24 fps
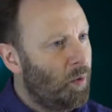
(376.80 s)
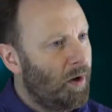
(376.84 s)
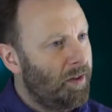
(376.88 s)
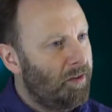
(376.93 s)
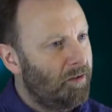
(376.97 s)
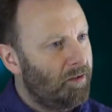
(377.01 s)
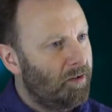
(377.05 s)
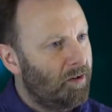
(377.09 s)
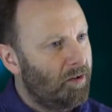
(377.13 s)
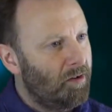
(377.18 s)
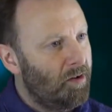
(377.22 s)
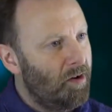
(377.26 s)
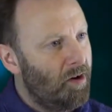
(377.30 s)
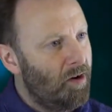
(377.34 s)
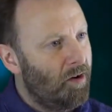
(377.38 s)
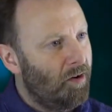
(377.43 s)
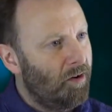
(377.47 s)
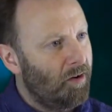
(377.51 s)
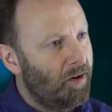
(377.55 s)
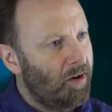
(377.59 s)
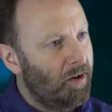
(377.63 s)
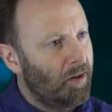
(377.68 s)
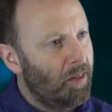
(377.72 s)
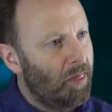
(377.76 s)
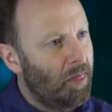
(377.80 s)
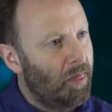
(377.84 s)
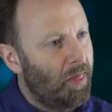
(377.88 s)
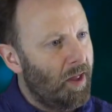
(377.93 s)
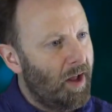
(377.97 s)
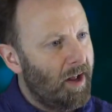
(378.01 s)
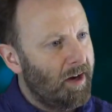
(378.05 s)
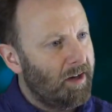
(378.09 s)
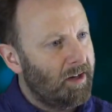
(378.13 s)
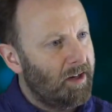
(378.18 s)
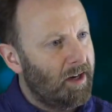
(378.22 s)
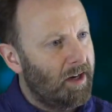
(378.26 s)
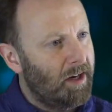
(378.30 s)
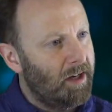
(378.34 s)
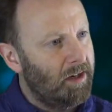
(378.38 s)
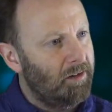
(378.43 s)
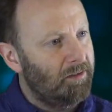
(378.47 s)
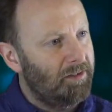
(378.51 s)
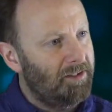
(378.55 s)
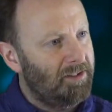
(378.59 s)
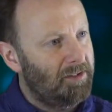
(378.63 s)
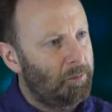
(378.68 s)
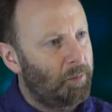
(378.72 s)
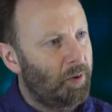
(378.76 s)
whether or not that kind
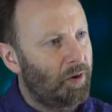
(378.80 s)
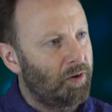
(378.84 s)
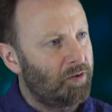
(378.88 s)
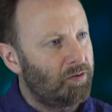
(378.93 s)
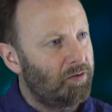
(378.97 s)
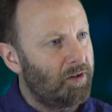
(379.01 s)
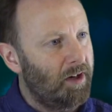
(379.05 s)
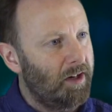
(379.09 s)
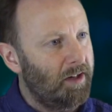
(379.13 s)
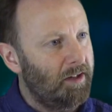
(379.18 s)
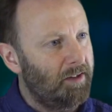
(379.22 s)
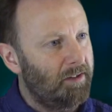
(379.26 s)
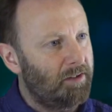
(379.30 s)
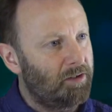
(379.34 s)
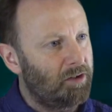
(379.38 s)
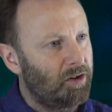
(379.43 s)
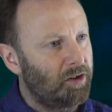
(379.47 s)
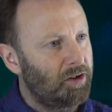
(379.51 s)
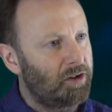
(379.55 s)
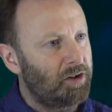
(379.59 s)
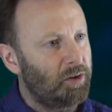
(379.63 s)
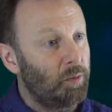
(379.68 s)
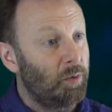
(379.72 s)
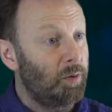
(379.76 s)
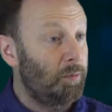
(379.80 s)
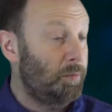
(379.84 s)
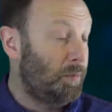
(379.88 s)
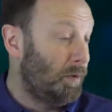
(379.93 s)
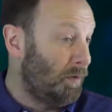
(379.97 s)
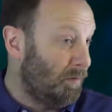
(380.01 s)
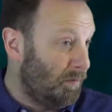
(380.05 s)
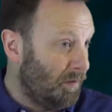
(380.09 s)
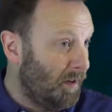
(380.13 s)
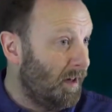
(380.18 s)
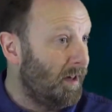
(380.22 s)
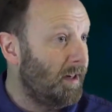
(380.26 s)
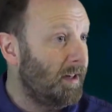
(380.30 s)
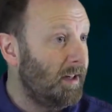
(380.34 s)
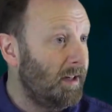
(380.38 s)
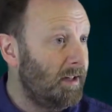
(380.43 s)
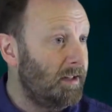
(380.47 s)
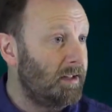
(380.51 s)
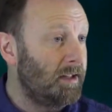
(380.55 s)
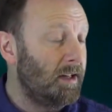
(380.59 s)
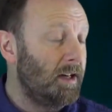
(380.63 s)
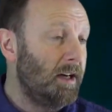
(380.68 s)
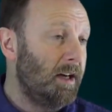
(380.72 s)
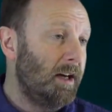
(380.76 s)
of spot rate structure would
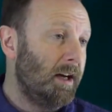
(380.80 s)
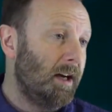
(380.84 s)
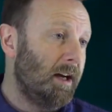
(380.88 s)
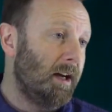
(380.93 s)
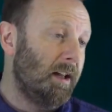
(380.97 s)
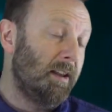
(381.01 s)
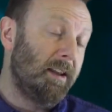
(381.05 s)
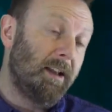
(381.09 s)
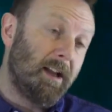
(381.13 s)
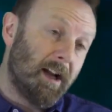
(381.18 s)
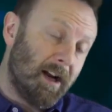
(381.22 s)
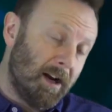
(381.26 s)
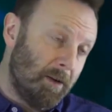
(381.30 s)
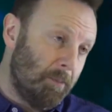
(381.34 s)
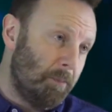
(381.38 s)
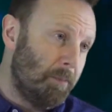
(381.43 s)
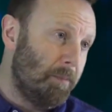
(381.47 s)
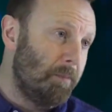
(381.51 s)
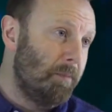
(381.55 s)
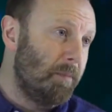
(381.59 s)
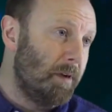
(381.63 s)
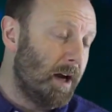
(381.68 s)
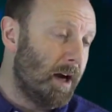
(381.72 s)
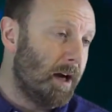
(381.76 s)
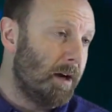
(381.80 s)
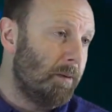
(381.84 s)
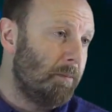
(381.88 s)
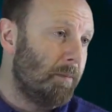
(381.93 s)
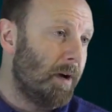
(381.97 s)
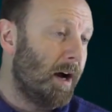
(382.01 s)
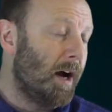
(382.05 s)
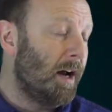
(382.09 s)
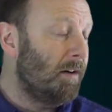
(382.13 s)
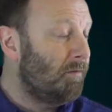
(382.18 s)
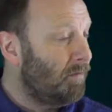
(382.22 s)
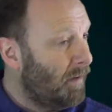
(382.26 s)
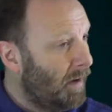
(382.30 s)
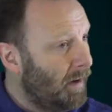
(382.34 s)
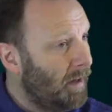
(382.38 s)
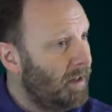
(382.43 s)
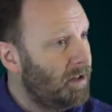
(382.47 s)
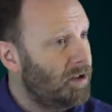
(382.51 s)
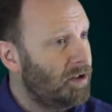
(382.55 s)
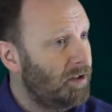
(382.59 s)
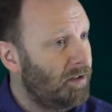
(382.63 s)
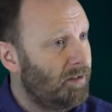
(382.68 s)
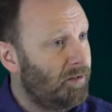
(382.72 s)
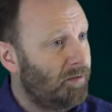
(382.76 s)
provide the kind of
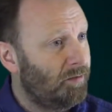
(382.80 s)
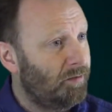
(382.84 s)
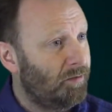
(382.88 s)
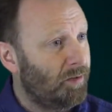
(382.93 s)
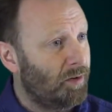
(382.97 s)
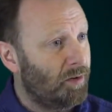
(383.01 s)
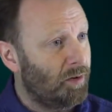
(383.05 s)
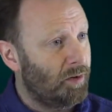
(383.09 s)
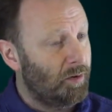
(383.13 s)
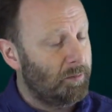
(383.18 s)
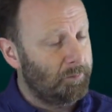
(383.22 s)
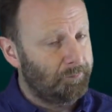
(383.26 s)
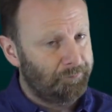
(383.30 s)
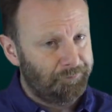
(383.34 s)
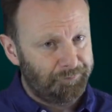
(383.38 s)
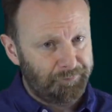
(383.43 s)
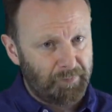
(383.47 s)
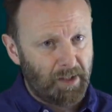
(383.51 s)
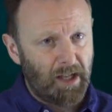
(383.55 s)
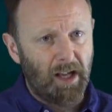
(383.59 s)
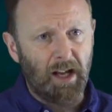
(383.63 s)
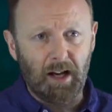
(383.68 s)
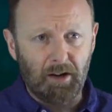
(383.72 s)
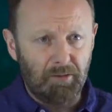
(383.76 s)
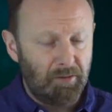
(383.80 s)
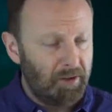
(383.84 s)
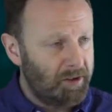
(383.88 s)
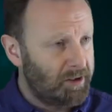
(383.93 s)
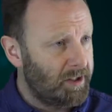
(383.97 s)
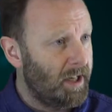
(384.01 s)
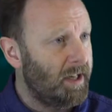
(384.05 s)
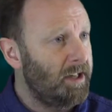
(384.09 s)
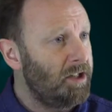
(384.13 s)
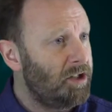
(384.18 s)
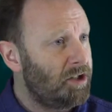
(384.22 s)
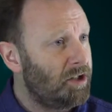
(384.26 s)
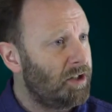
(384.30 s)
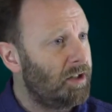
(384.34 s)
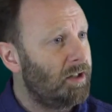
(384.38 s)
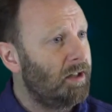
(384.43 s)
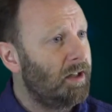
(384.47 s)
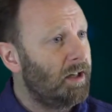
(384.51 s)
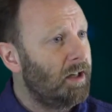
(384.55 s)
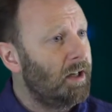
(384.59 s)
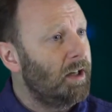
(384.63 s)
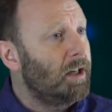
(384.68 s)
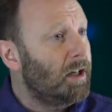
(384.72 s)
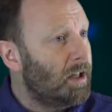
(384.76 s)
advantages for
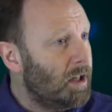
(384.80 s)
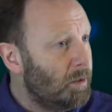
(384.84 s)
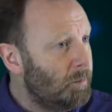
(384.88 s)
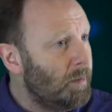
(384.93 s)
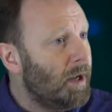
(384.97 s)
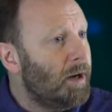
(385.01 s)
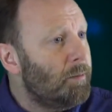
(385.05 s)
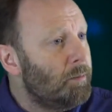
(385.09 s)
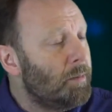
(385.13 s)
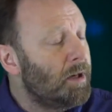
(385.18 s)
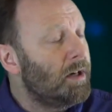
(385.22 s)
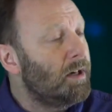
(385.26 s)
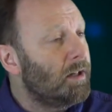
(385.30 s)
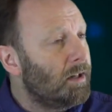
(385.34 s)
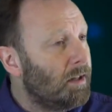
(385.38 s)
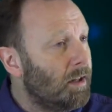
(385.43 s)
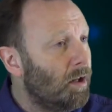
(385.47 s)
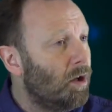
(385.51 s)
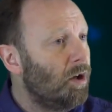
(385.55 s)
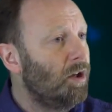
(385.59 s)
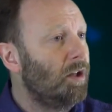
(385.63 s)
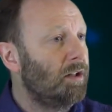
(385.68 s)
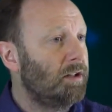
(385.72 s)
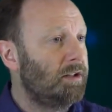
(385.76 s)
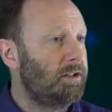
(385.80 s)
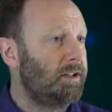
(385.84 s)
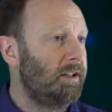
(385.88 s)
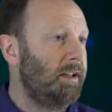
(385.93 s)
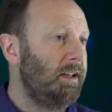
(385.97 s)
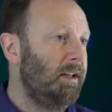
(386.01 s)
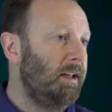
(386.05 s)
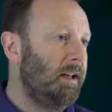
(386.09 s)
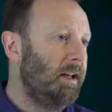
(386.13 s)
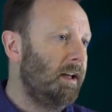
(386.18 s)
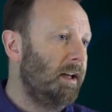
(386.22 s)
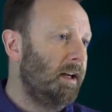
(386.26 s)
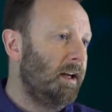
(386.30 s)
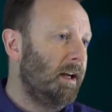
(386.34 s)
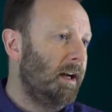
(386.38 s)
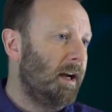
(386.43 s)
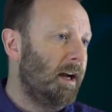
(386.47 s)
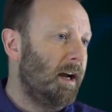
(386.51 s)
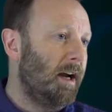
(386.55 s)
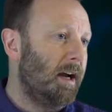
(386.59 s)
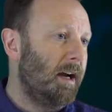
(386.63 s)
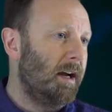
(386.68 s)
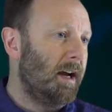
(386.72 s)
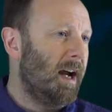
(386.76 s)
retention, commitment, loyalty,
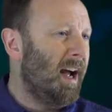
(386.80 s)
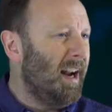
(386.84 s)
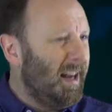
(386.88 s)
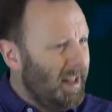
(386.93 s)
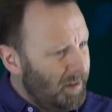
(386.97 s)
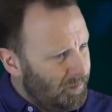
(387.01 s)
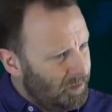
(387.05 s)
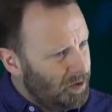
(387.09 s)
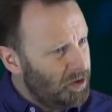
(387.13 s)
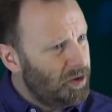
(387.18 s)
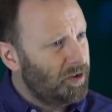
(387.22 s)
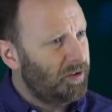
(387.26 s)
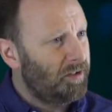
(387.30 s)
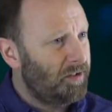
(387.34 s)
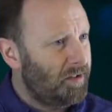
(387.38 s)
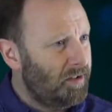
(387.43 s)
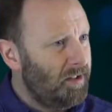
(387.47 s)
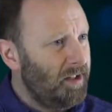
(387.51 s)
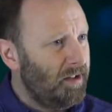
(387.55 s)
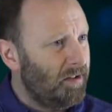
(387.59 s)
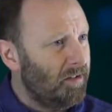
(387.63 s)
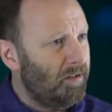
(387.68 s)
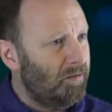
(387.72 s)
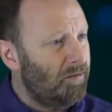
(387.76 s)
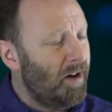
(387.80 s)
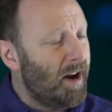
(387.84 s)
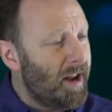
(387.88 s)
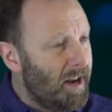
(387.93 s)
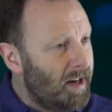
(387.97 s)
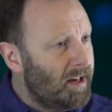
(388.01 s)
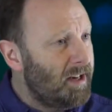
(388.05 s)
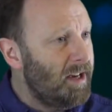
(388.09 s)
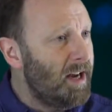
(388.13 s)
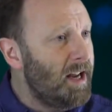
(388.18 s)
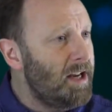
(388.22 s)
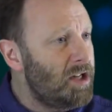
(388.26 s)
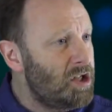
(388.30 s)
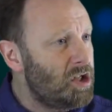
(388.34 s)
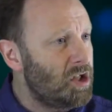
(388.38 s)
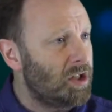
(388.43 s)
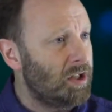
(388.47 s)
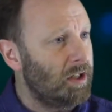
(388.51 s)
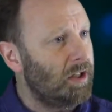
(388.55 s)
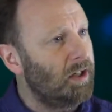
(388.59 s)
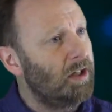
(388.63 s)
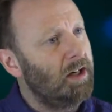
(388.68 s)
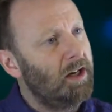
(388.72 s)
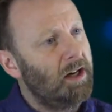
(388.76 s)
and even just the
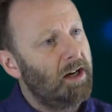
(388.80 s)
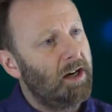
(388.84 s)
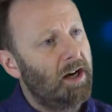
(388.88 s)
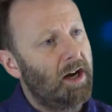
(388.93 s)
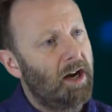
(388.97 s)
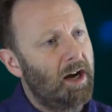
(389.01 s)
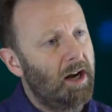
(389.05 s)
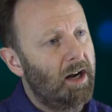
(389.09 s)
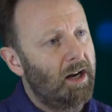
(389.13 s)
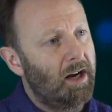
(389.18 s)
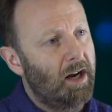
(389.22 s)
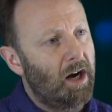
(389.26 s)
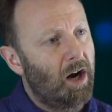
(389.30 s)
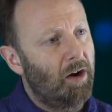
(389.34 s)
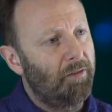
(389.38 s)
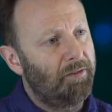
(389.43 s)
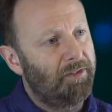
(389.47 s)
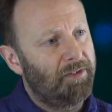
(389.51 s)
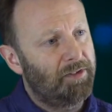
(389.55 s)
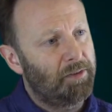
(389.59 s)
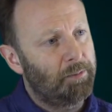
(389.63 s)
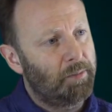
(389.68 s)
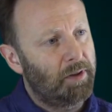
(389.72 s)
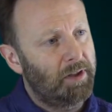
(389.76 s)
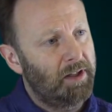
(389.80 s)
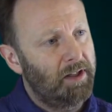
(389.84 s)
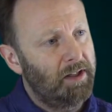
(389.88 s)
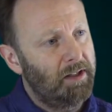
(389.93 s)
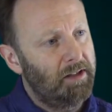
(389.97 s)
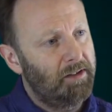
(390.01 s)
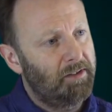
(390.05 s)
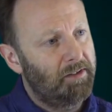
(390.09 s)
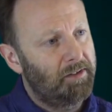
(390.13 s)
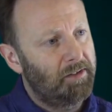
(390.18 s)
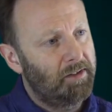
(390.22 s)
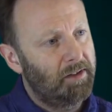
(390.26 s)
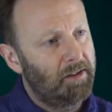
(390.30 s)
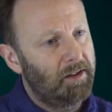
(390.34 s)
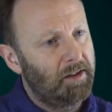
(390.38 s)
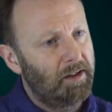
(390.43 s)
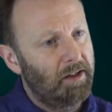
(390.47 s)
recognition of somebody's